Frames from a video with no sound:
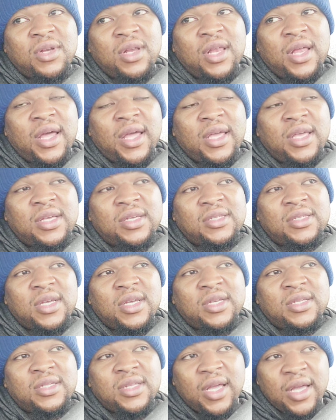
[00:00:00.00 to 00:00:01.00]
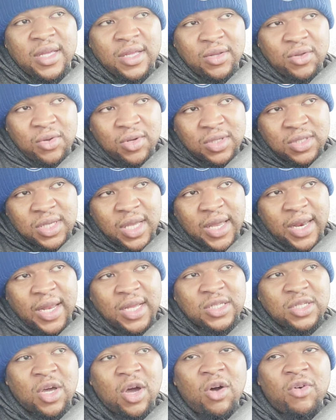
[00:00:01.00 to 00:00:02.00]
on the Lions that's that you could say
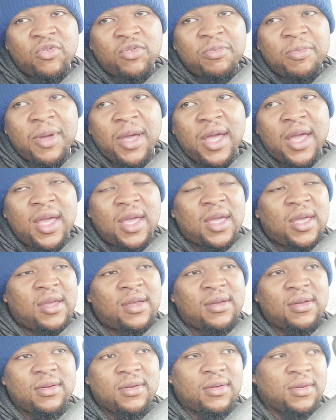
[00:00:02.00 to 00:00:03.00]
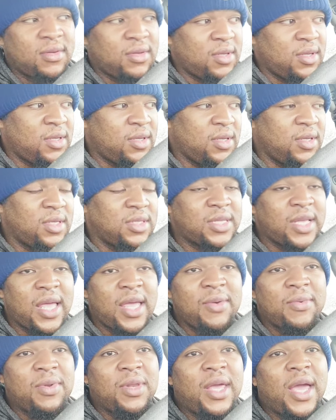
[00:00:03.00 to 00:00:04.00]
that's overpaid. Cause they
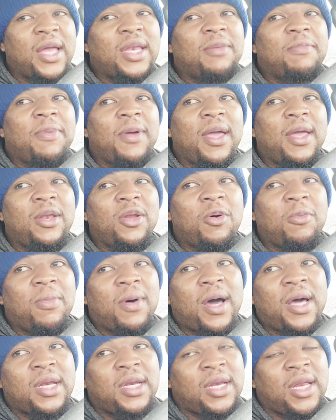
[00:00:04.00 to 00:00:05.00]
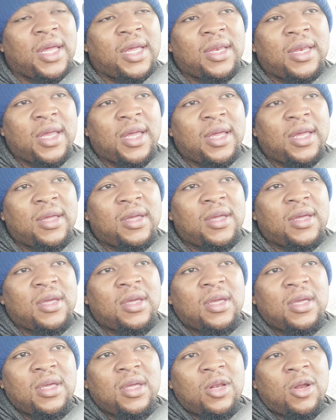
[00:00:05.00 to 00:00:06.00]
ain't really had to pay nobody. They they,
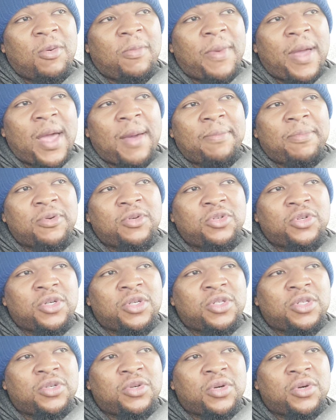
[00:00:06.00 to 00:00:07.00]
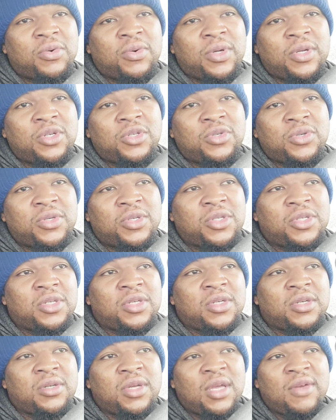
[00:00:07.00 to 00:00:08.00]
you know, Matt Patricia or Clint
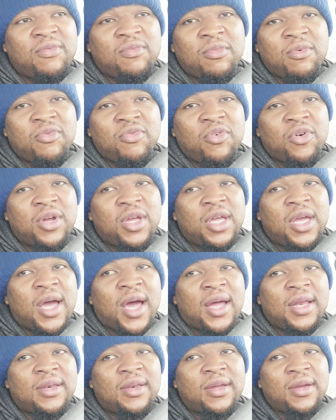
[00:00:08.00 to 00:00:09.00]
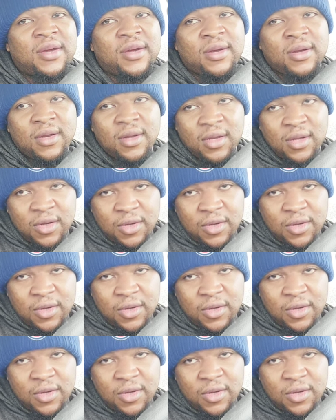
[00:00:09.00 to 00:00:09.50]
Trisha, even before he got there,